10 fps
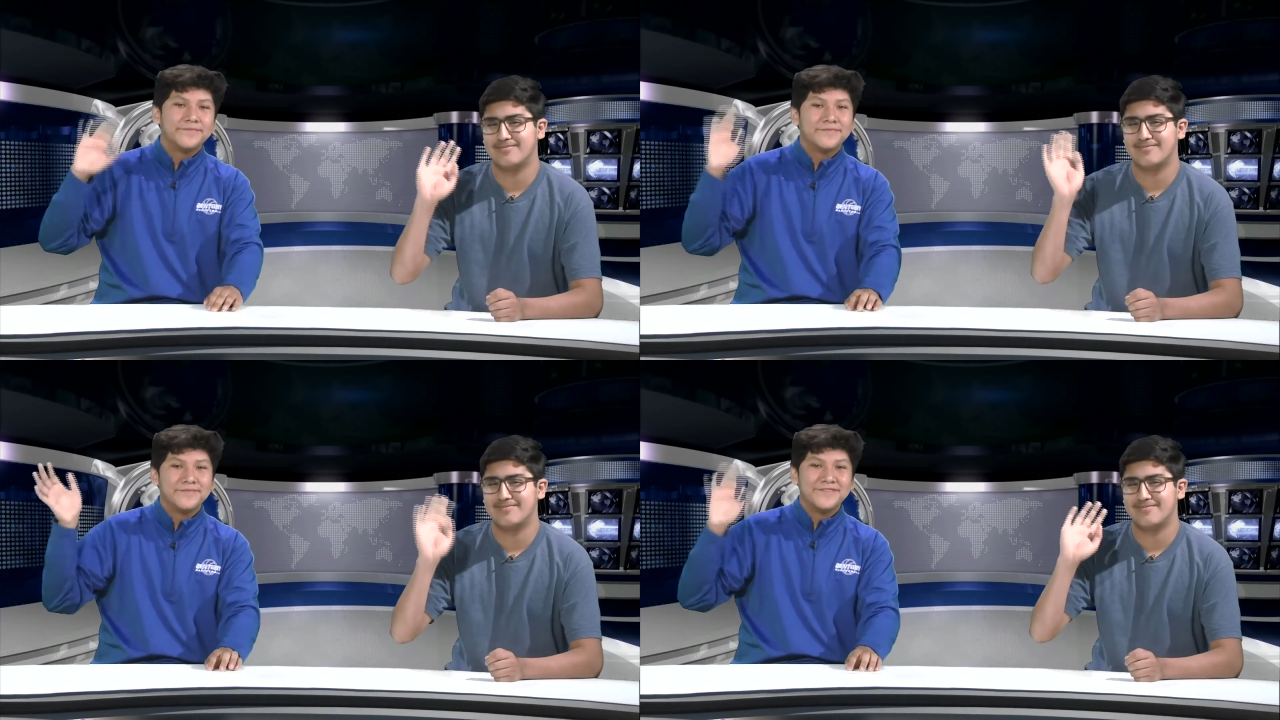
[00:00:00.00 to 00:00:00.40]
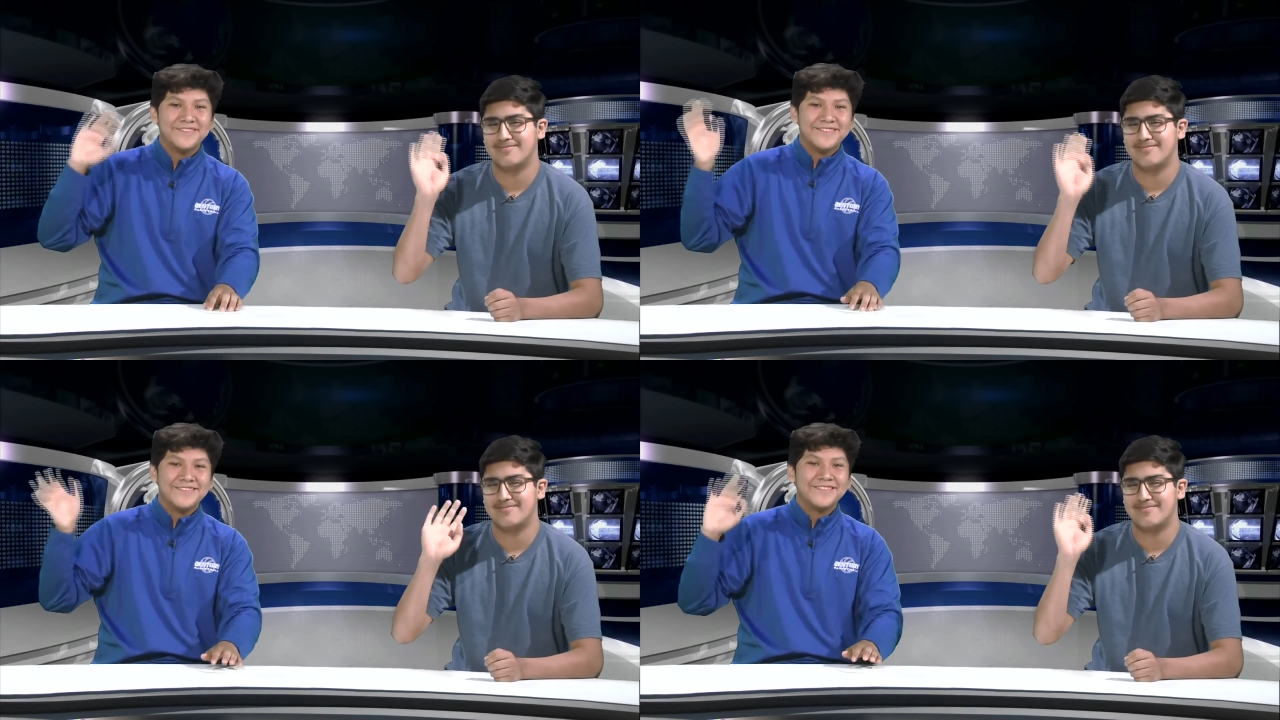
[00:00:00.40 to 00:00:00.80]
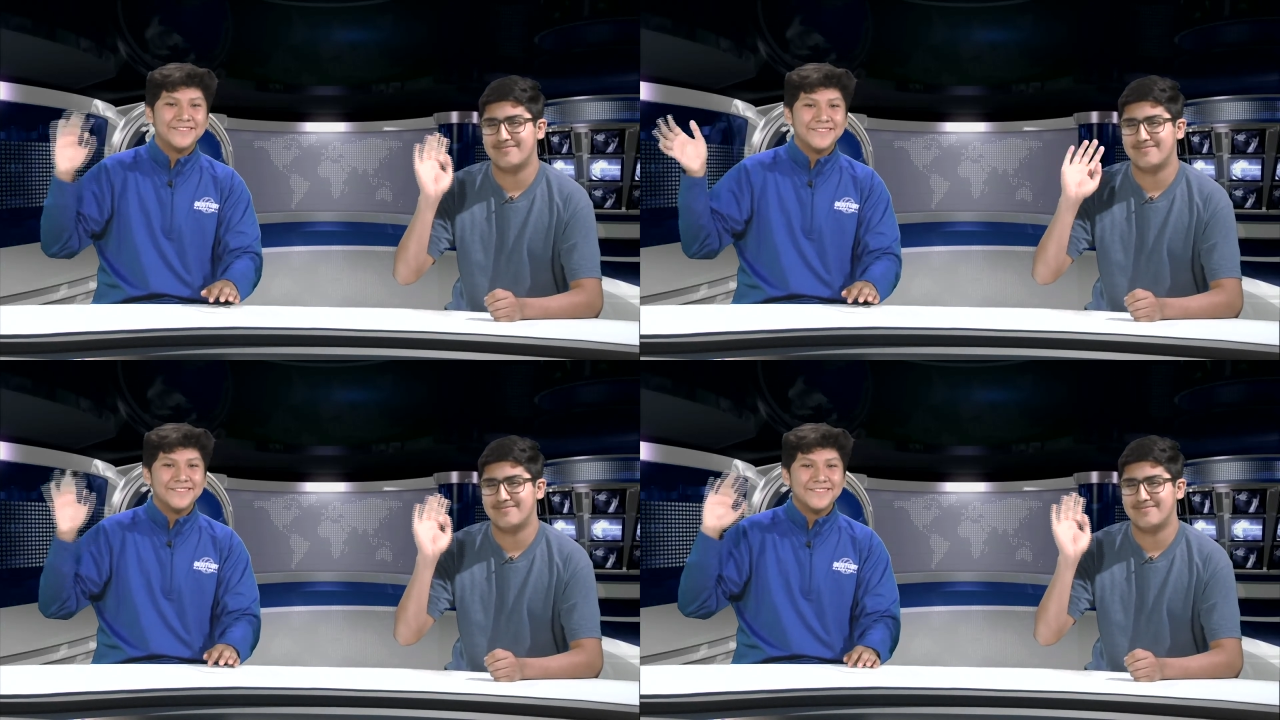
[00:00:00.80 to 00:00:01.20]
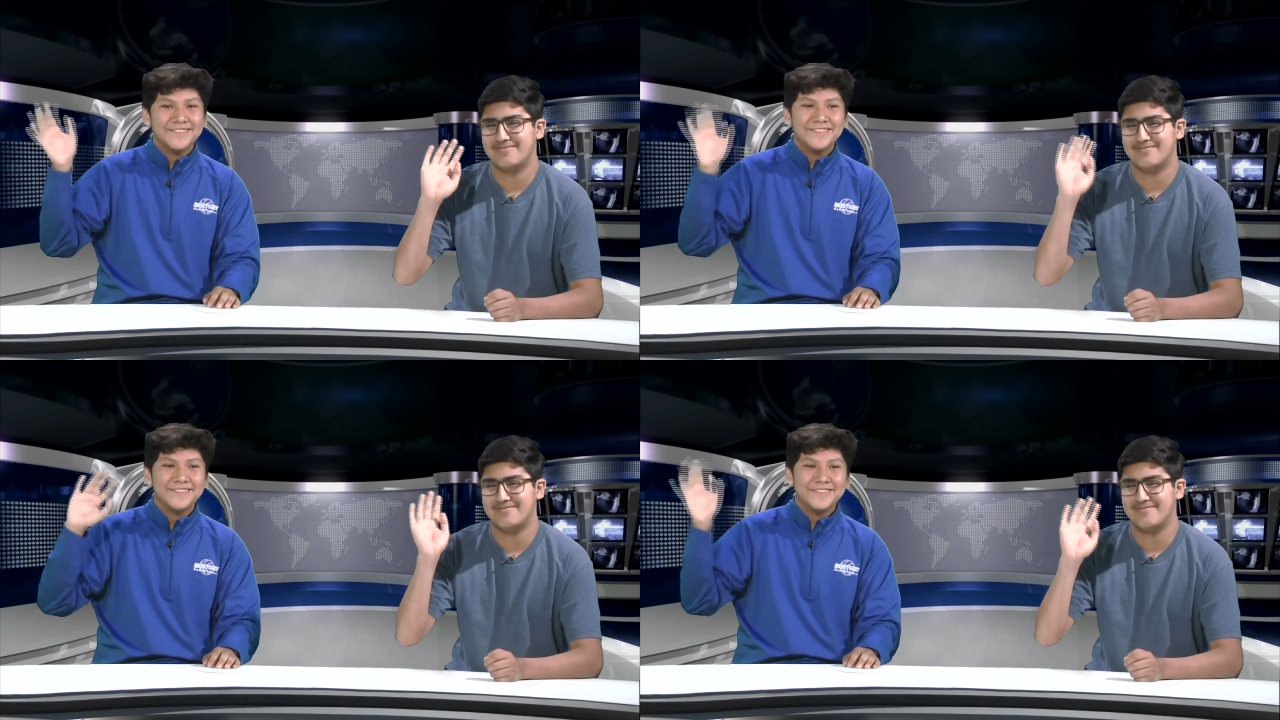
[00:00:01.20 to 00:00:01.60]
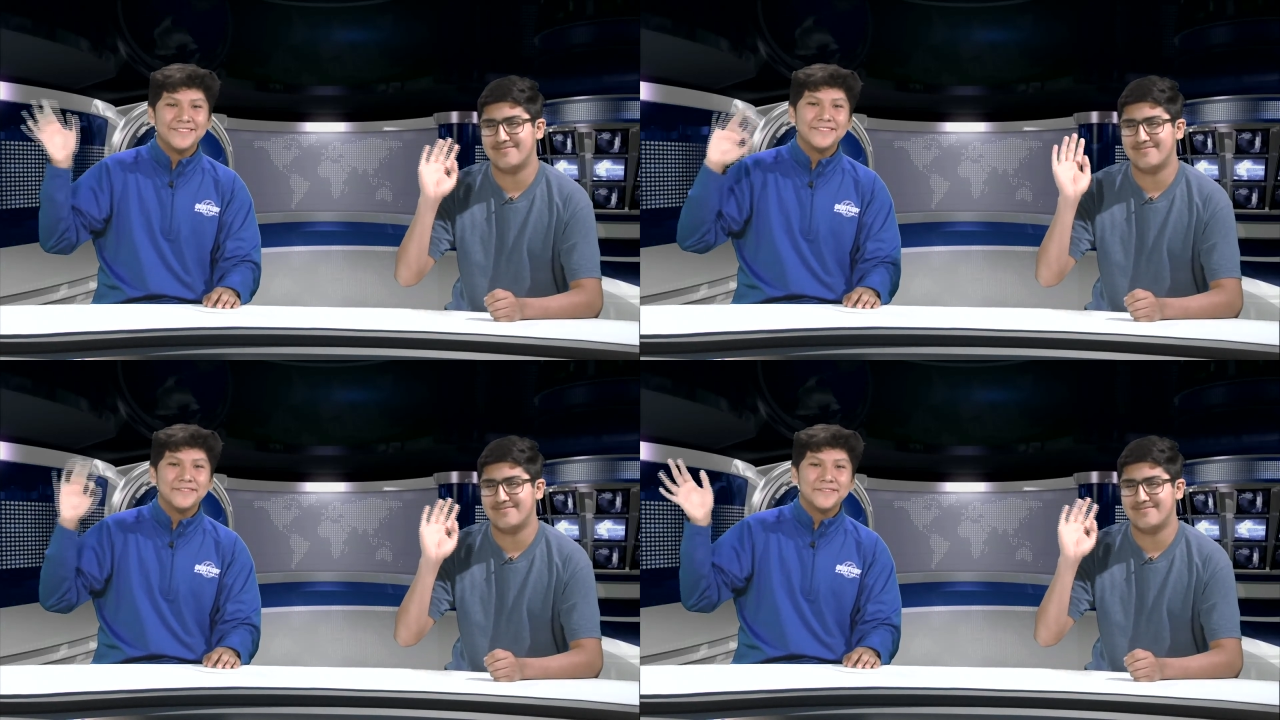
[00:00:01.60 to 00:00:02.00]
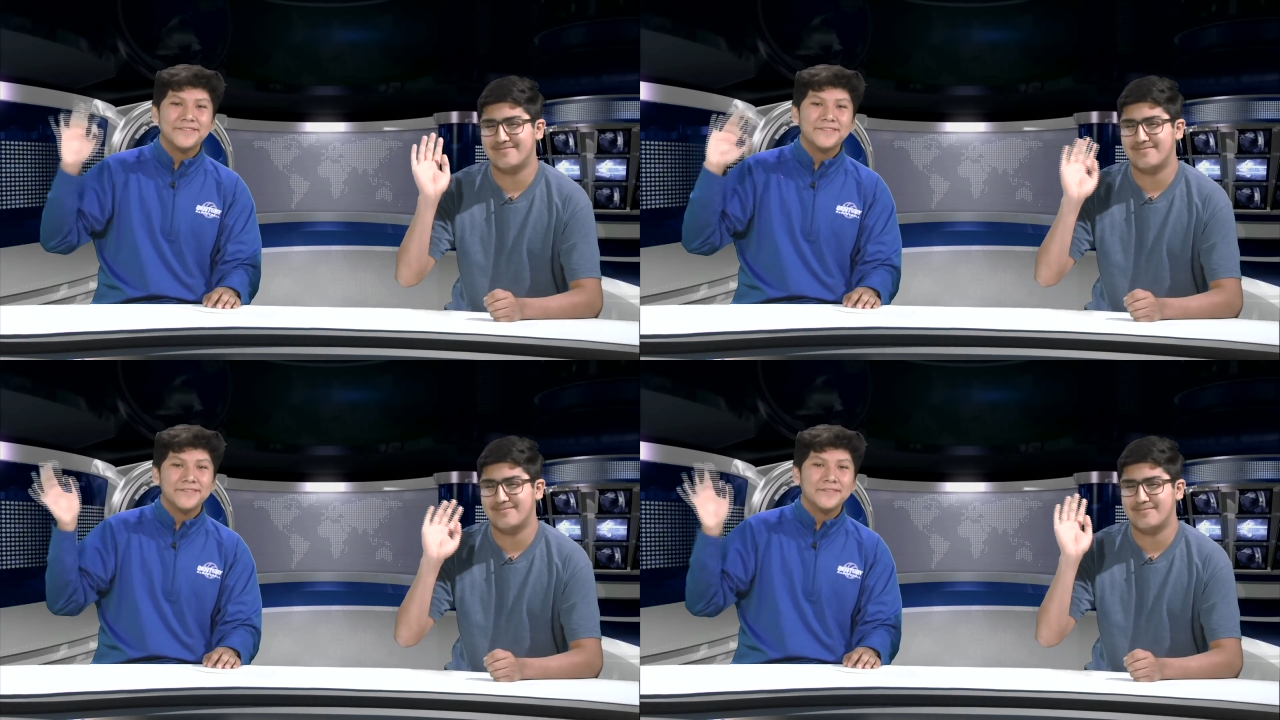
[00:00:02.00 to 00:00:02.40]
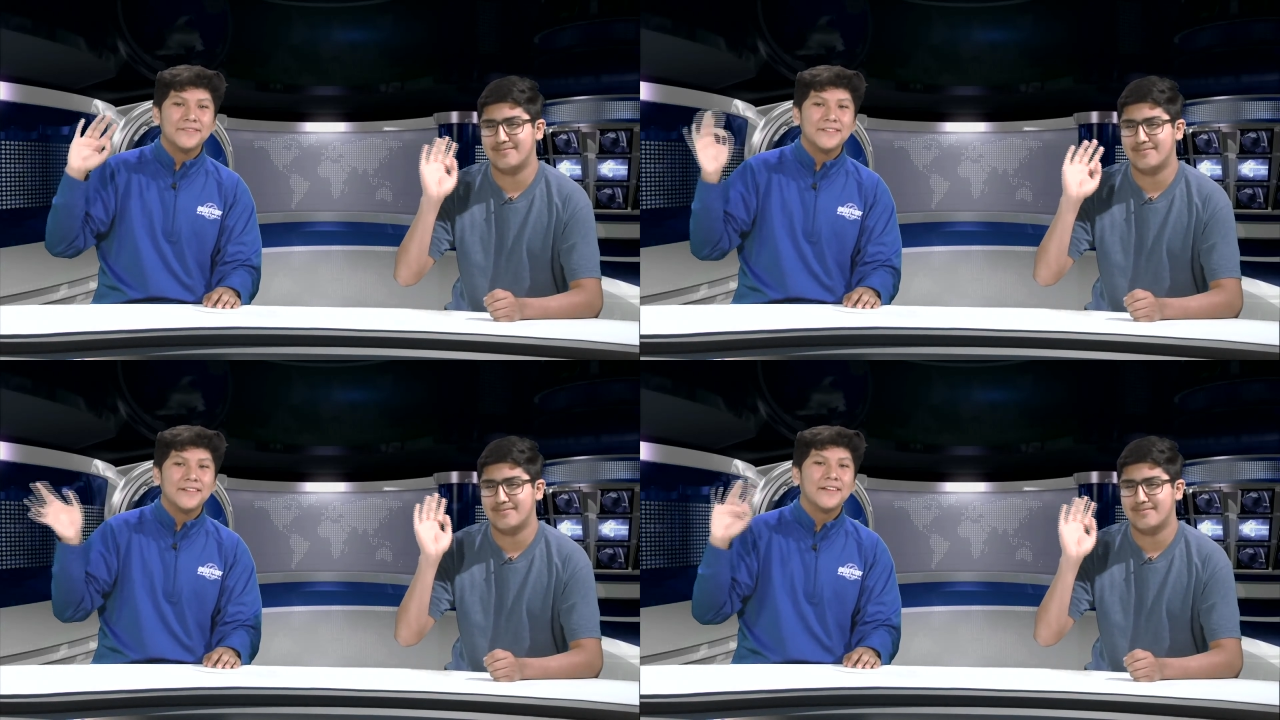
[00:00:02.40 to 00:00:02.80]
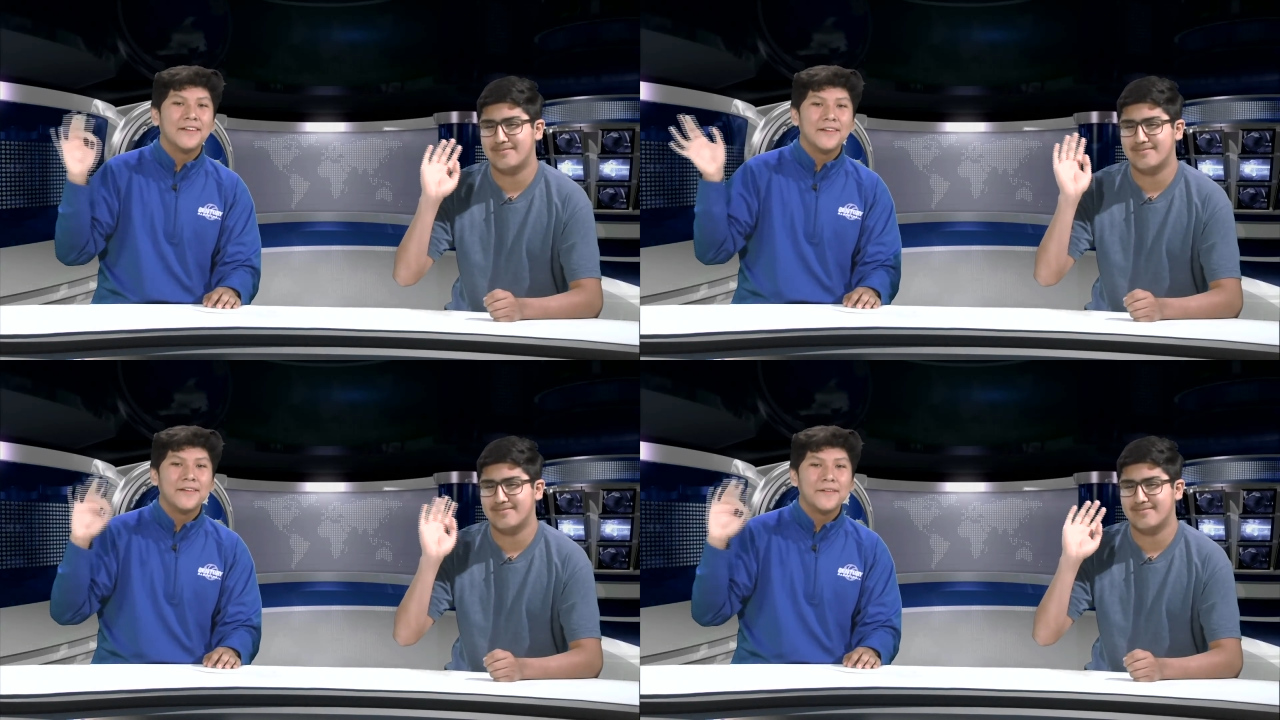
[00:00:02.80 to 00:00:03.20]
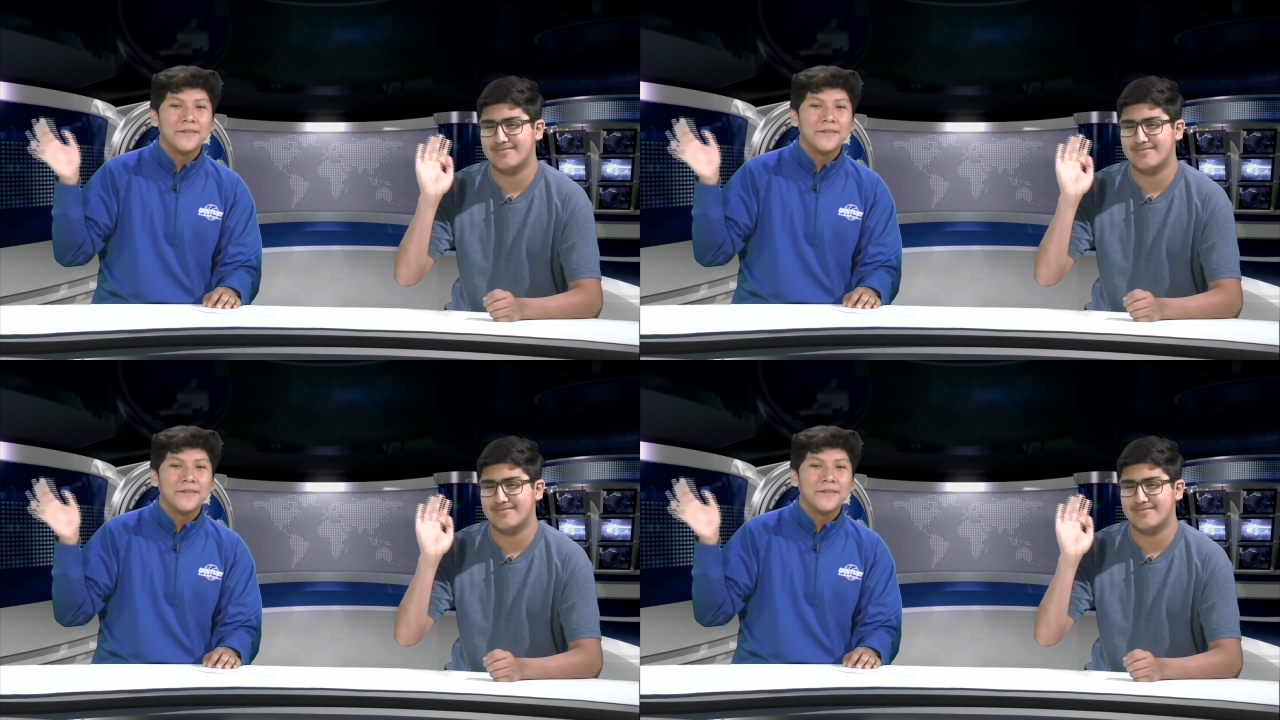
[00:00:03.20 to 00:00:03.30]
(silence)